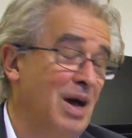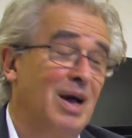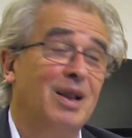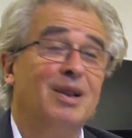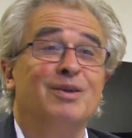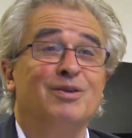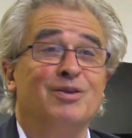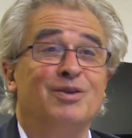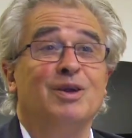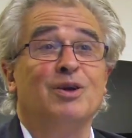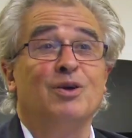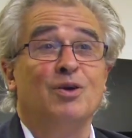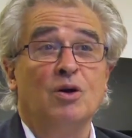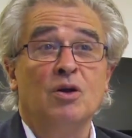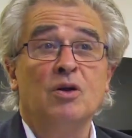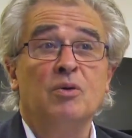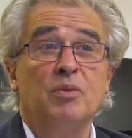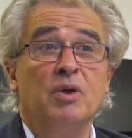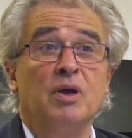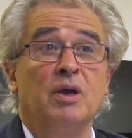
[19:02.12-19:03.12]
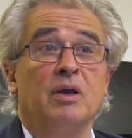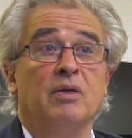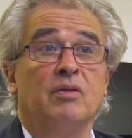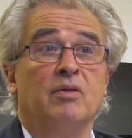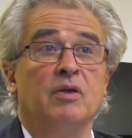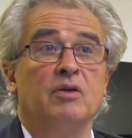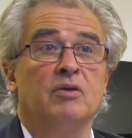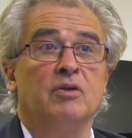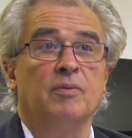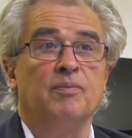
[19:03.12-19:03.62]
balanced economy.
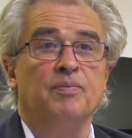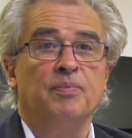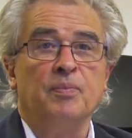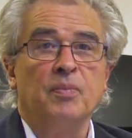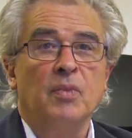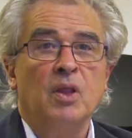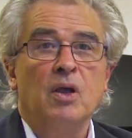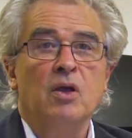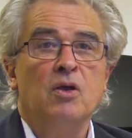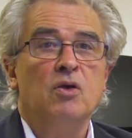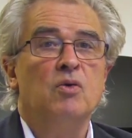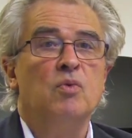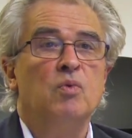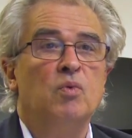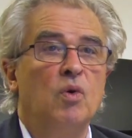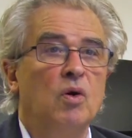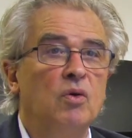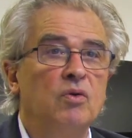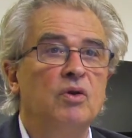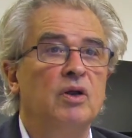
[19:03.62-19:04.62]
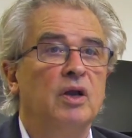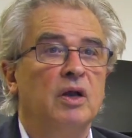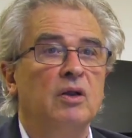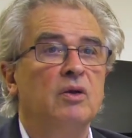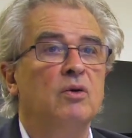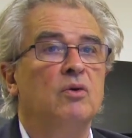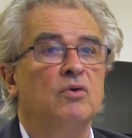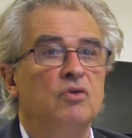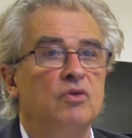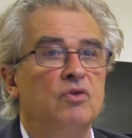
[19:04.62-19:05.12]
This, you won't get
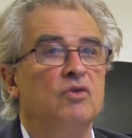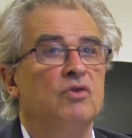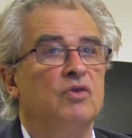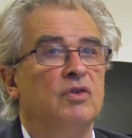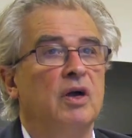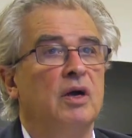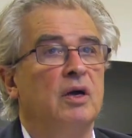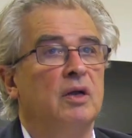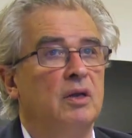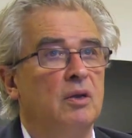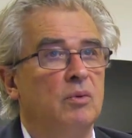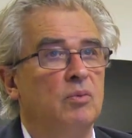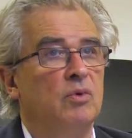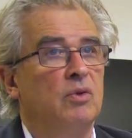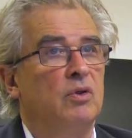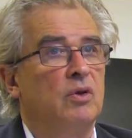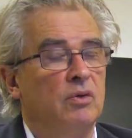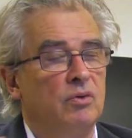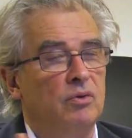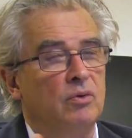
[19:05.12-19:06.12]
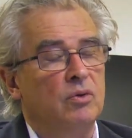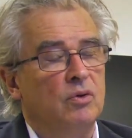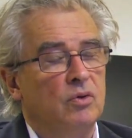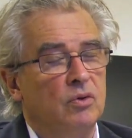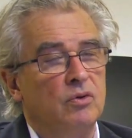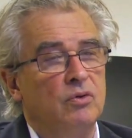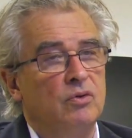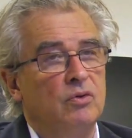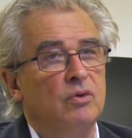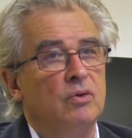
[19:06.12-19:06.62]
a good society without
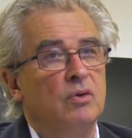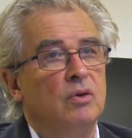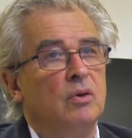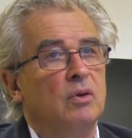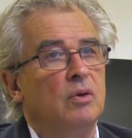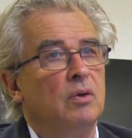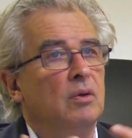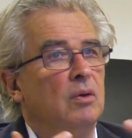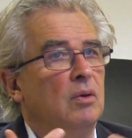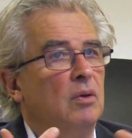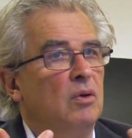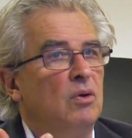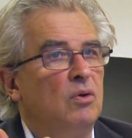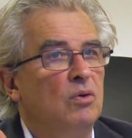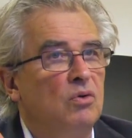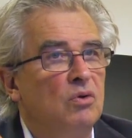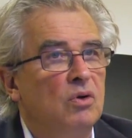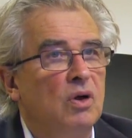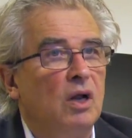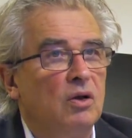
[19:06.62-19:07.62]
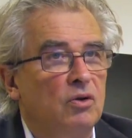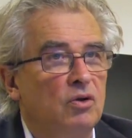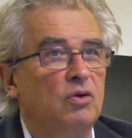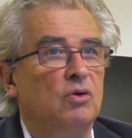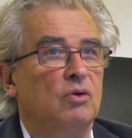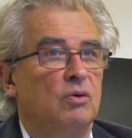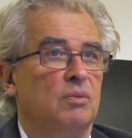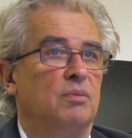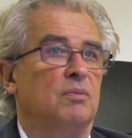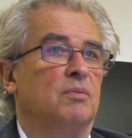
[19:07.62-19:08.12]
good
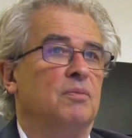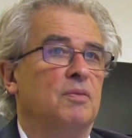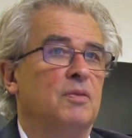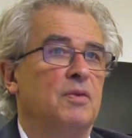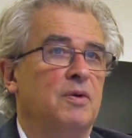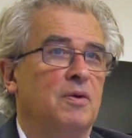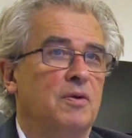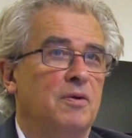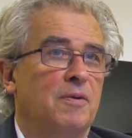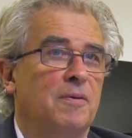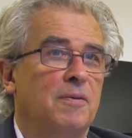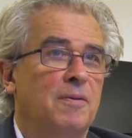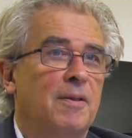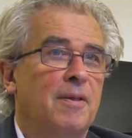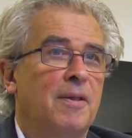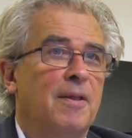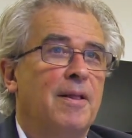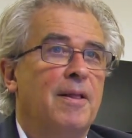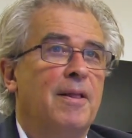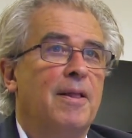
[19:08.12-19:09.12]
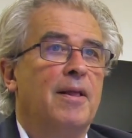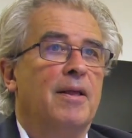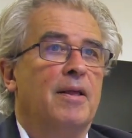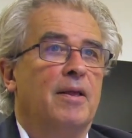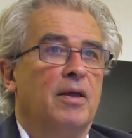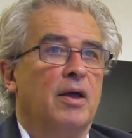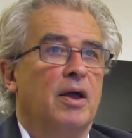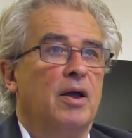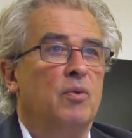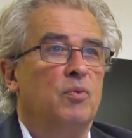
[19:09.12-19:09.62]
culture, you know.
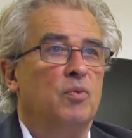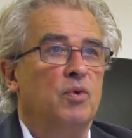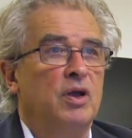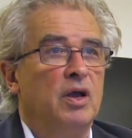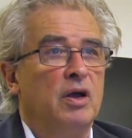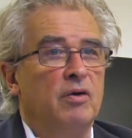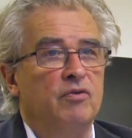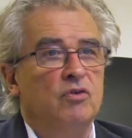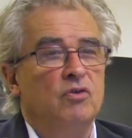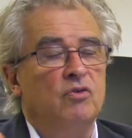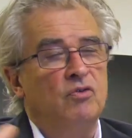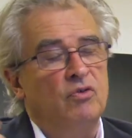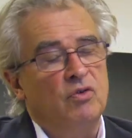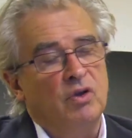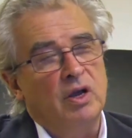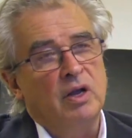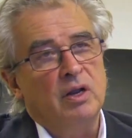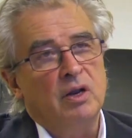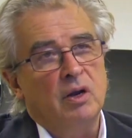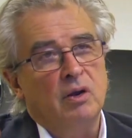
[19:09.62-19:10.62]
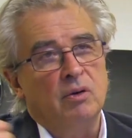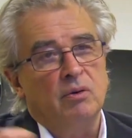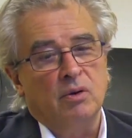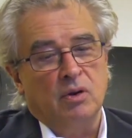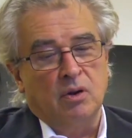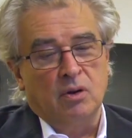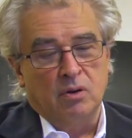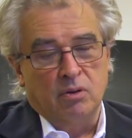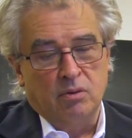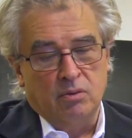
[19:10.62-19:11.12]
And we have to train
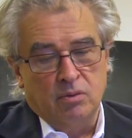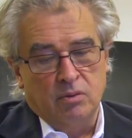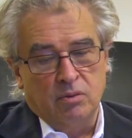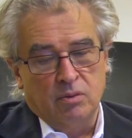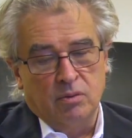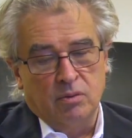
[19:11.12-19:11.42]
our